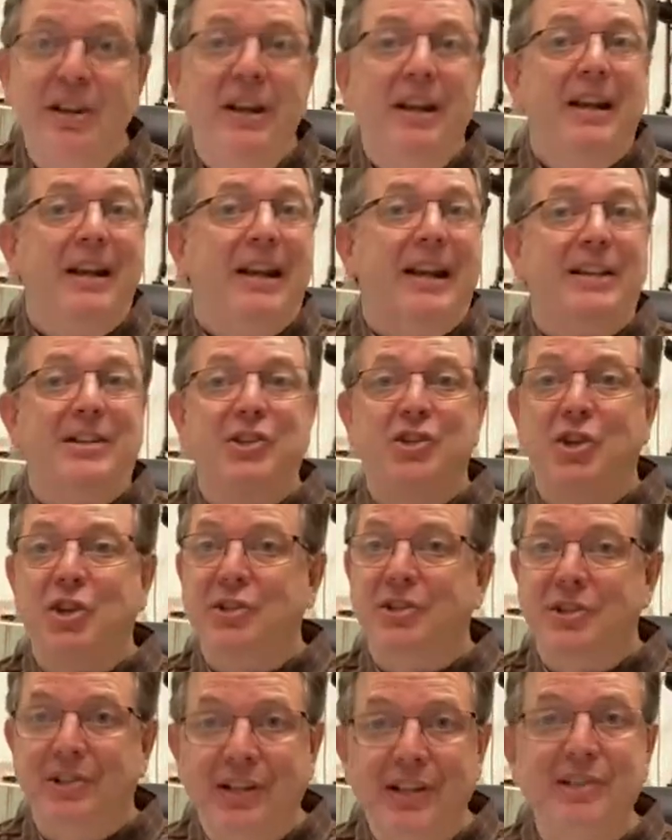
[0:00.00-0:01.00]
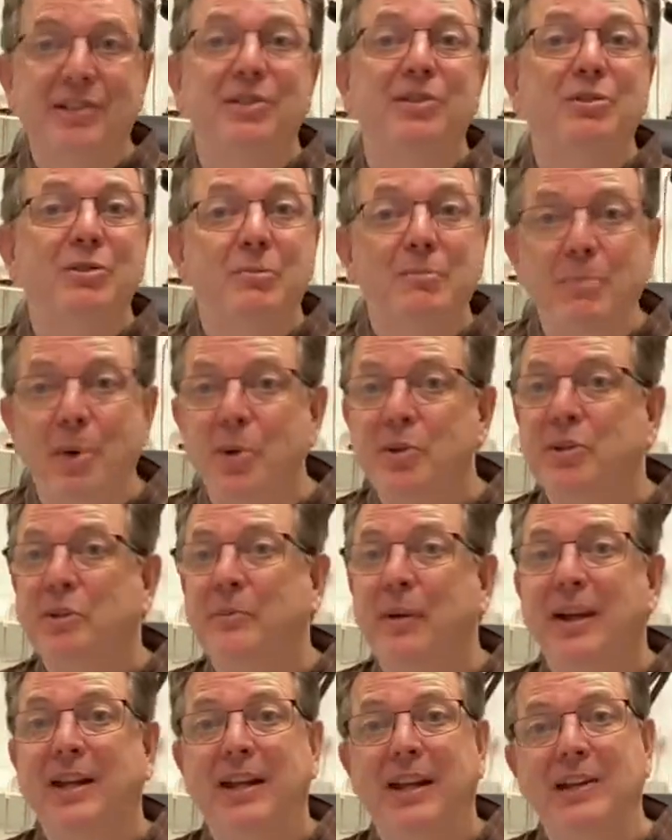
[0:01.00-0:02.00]
It's just listened to mostly
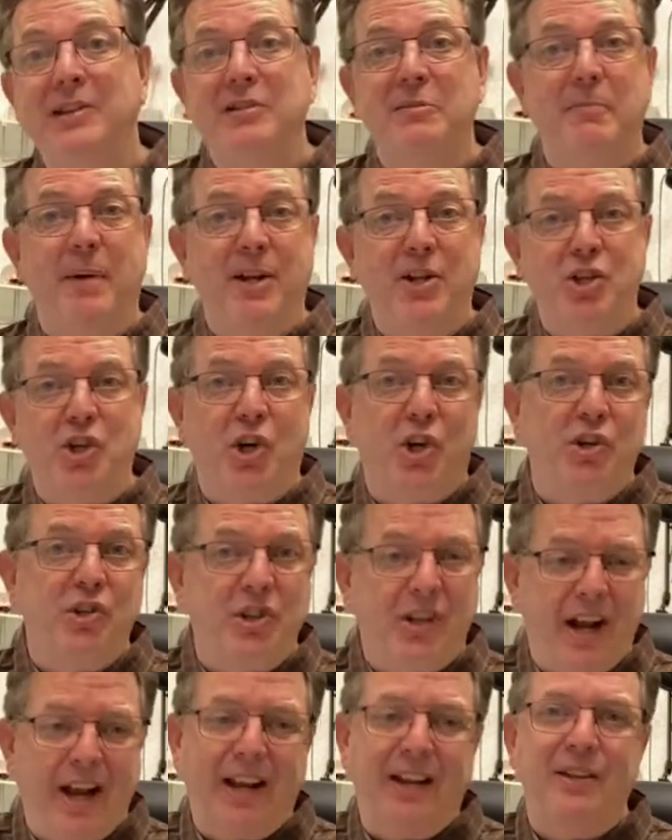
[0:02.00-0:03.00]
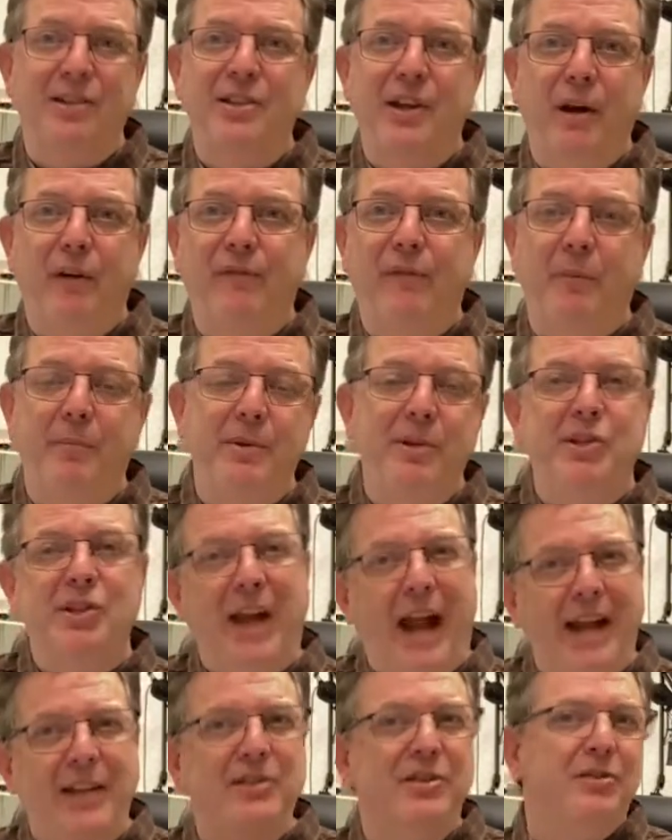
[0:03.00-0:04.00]
by kids at my church, and I can tell from the
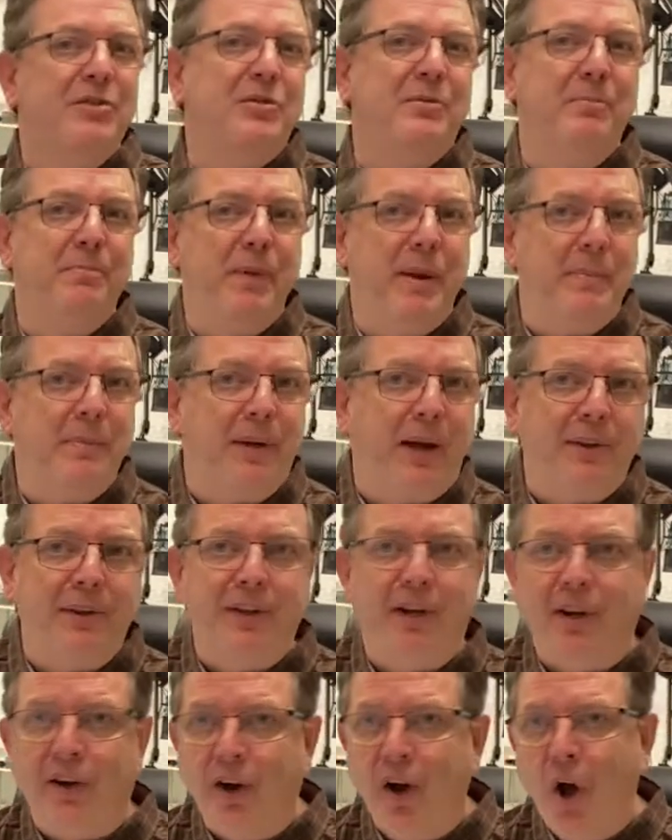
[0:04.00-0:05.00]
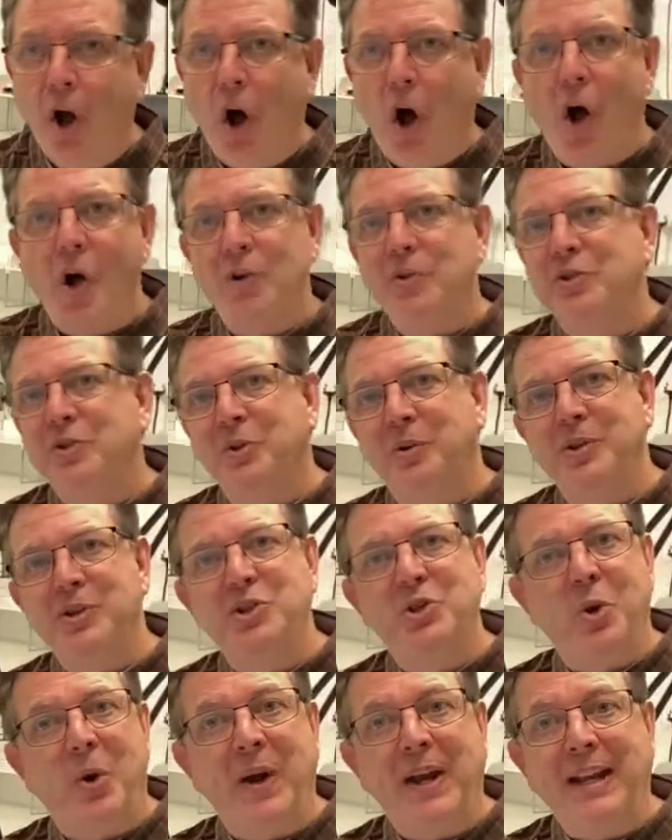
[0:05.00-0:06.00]
stats there's some people out there also
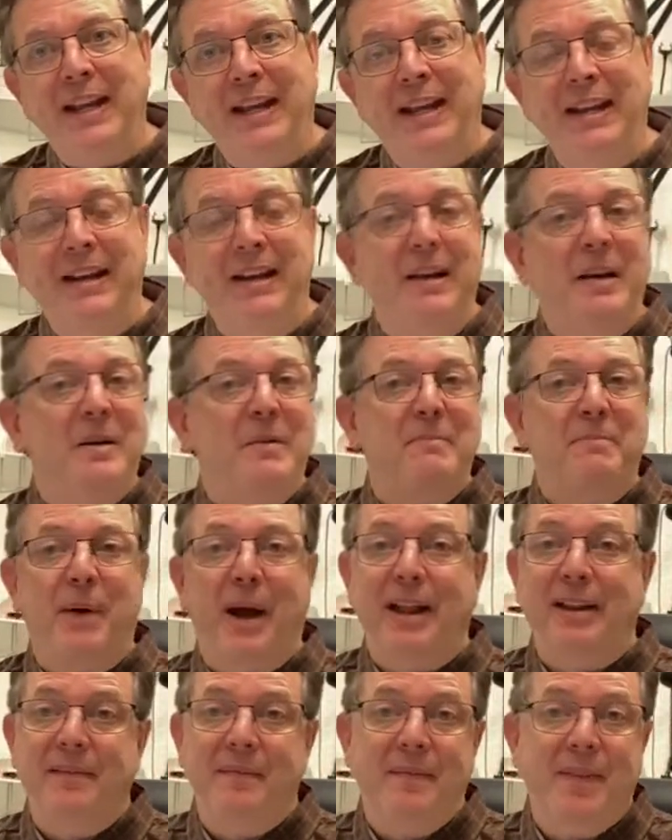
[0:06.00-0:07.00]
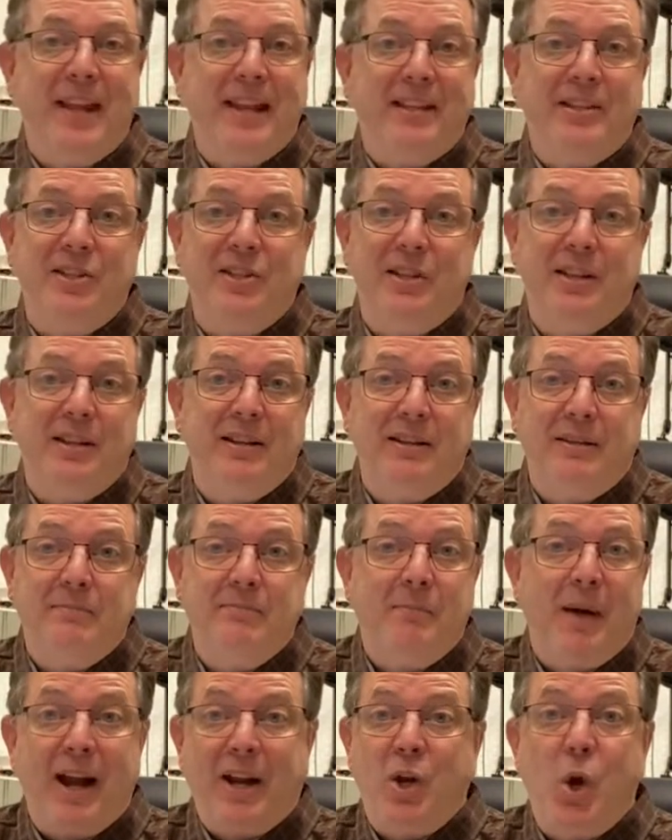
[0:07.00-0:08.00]
enjoying it. But
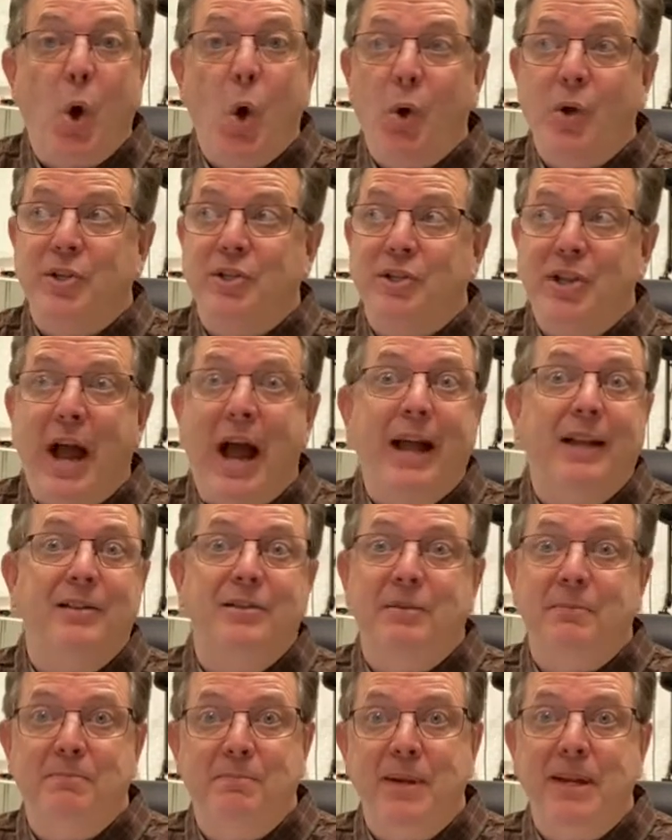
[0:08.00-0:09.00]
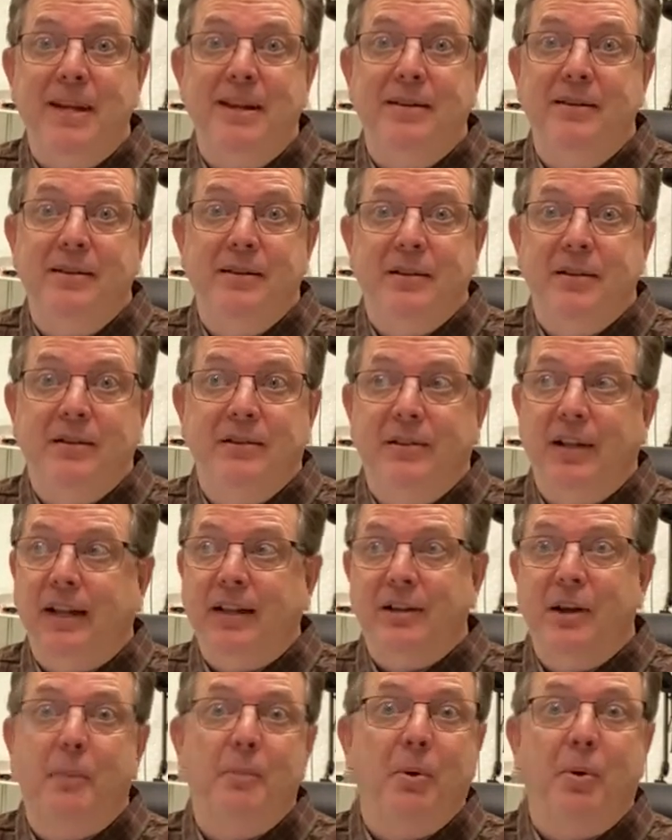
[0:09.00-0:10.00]
my goal is not to be like
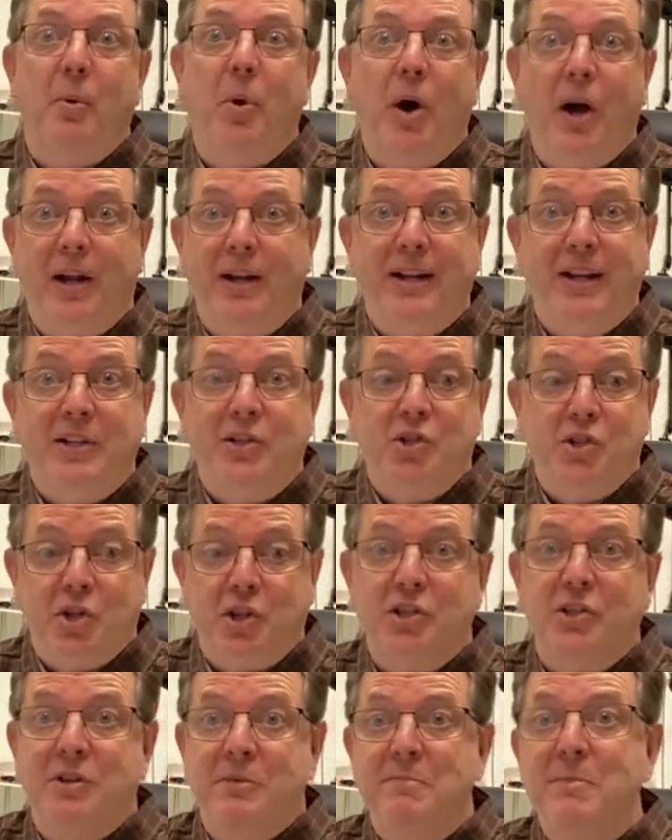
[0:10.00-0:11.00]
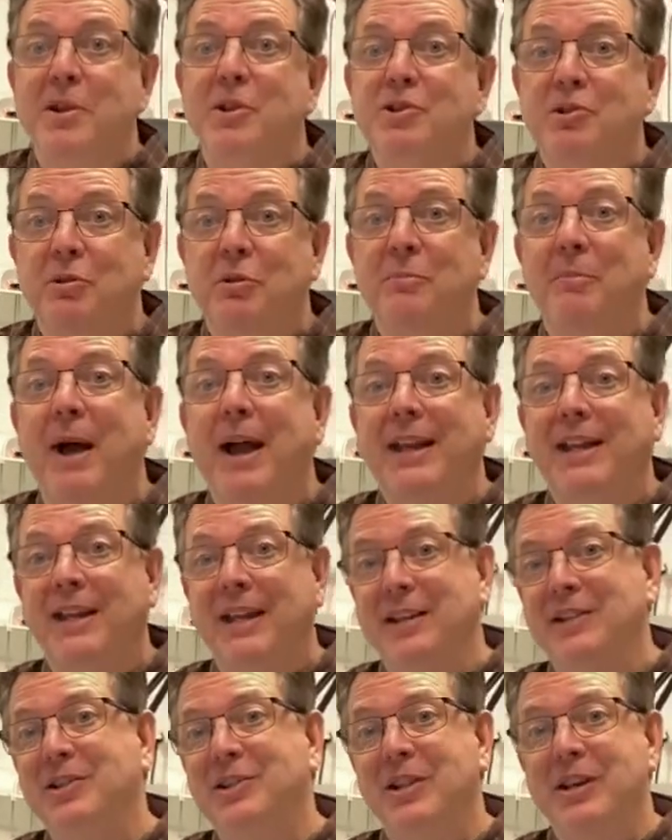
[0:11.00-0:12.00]
number one. It's just to minister to my
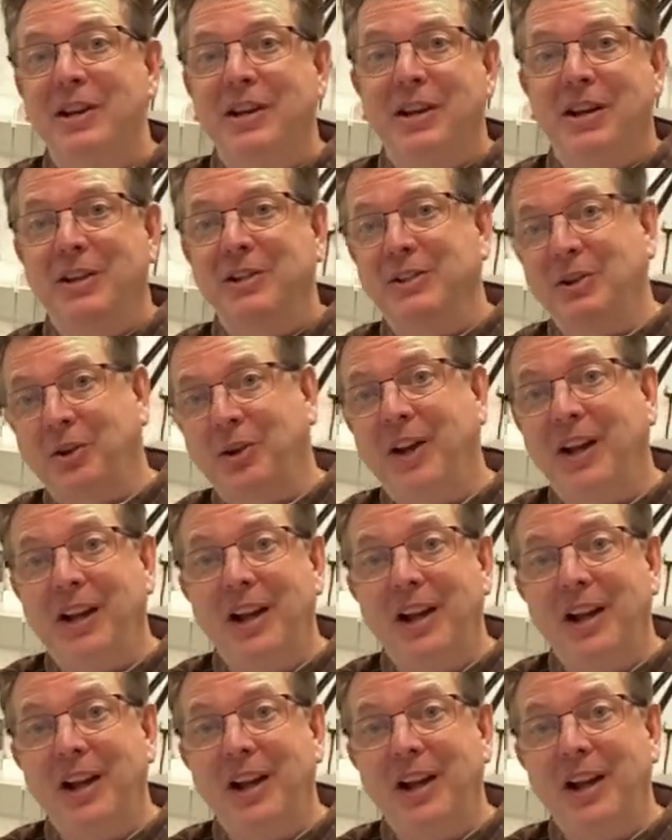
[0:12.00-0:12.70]
kids during